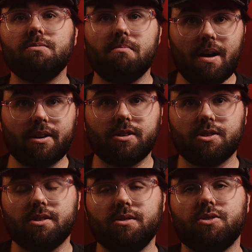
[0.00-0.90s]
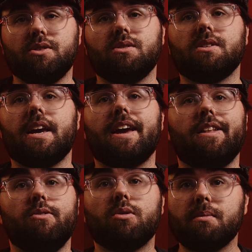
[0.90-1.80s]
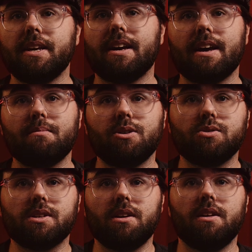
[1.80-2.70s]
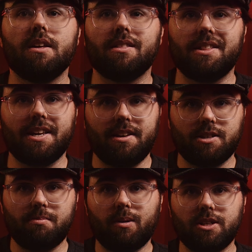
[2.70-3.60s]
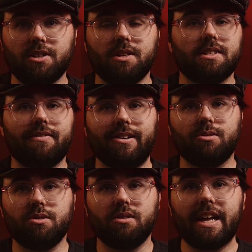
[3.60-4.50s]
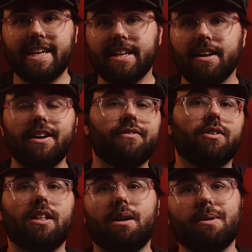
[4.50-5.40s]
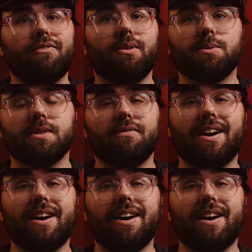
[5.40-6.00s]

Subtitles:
monitor solutions, and normally I'm using the SmallHD 702 Lite for a lot of my film stuff.